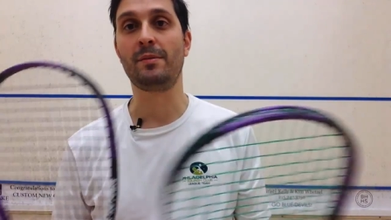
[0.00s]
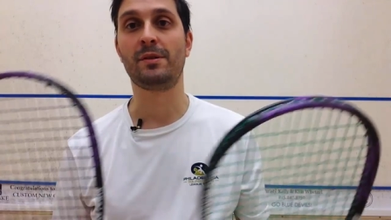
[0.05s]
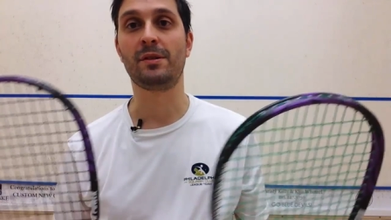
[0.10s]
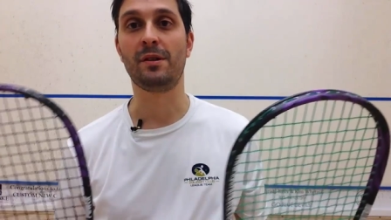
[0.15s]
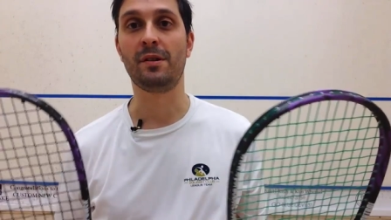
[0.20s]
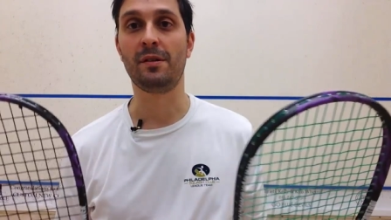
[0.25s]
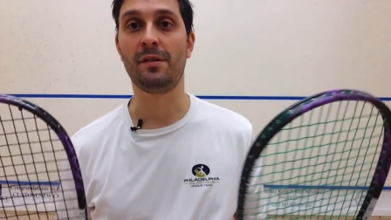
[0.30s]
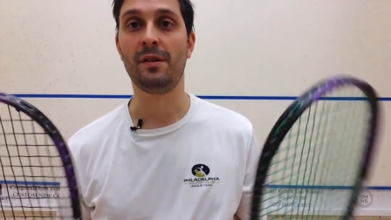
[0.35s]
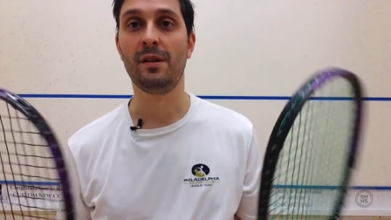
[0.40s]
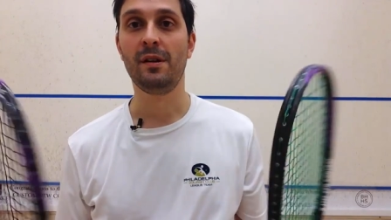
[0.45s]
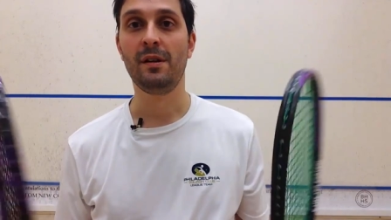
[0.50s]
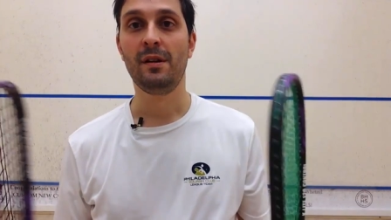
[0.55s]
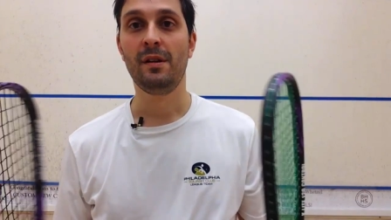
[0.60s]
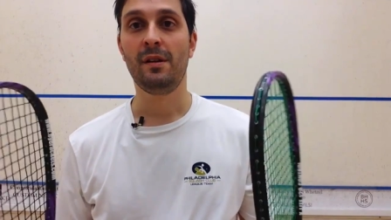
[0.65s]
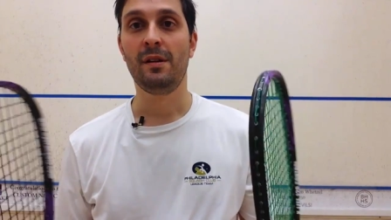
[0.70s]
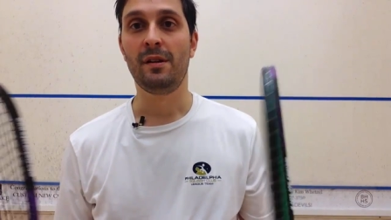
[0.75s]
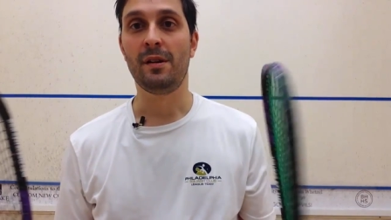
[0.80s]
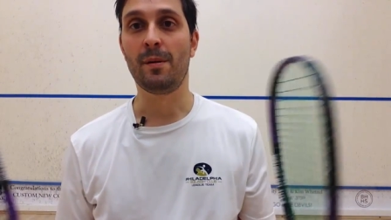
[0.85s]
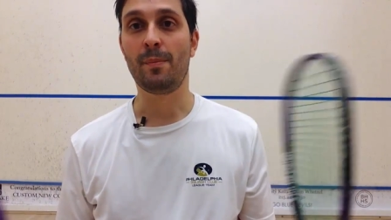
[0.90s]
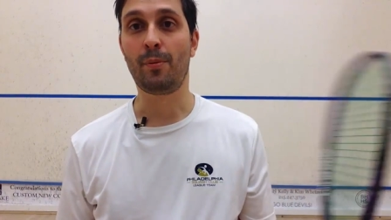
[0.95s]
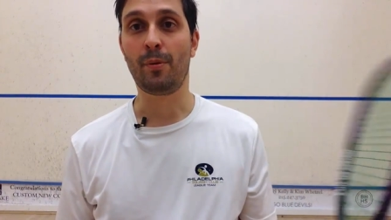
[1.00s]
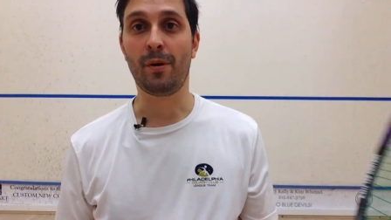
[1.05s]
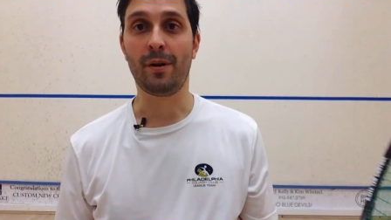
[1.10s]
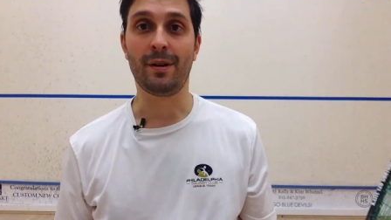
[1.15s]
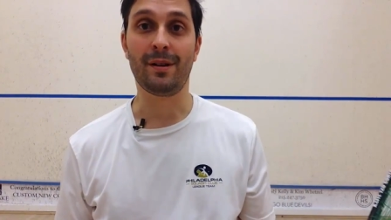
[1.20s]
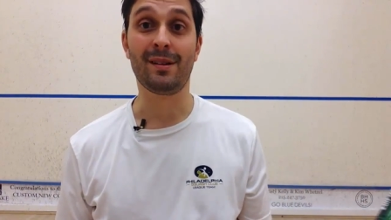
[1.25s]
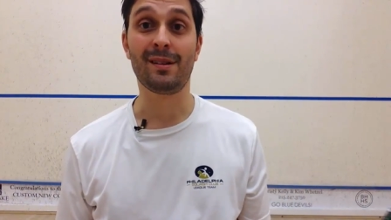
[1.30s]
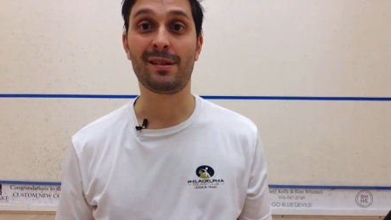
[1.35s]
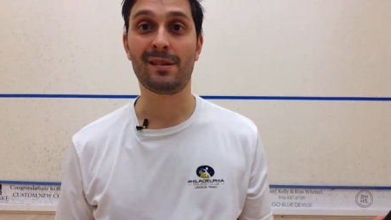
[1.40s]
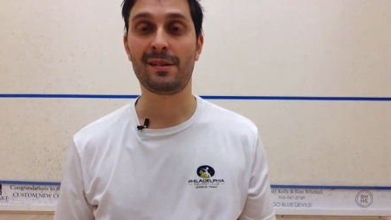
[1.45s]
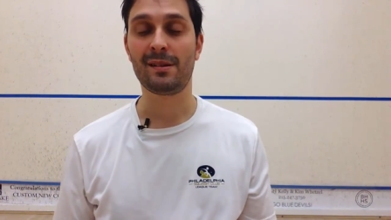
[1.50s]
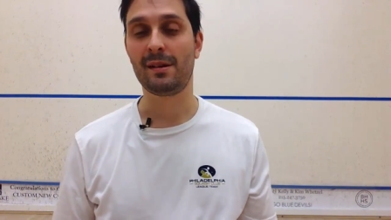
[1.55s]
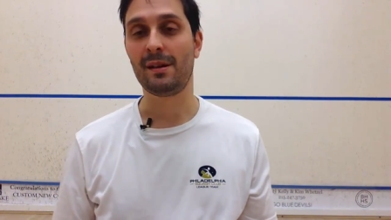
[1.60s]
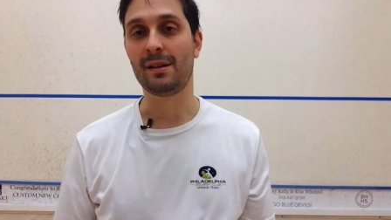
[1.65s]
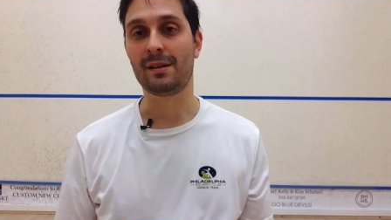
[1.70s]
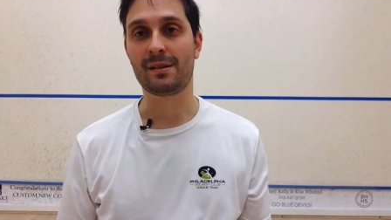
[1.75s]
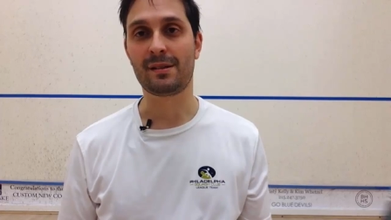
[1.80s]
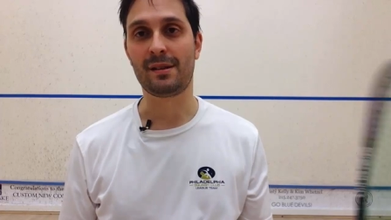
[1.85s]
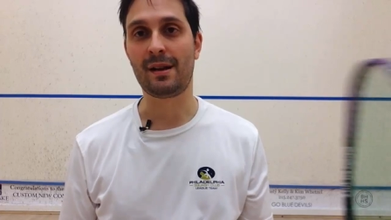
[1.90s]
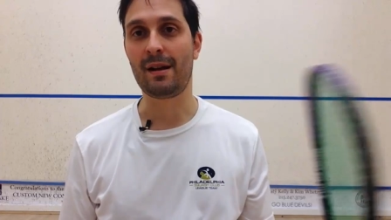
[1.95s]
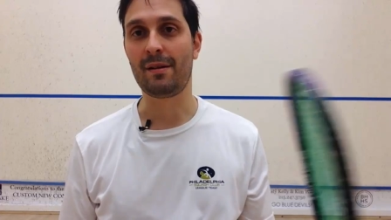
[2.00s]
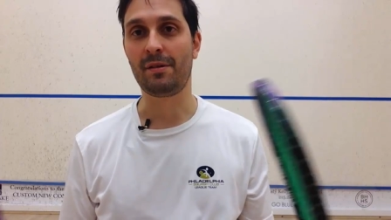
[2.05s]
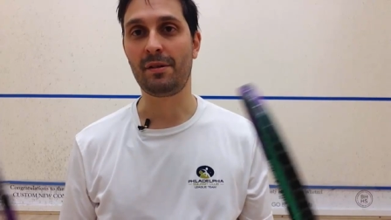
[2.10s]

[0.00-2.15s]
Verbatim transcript: So their point is it's not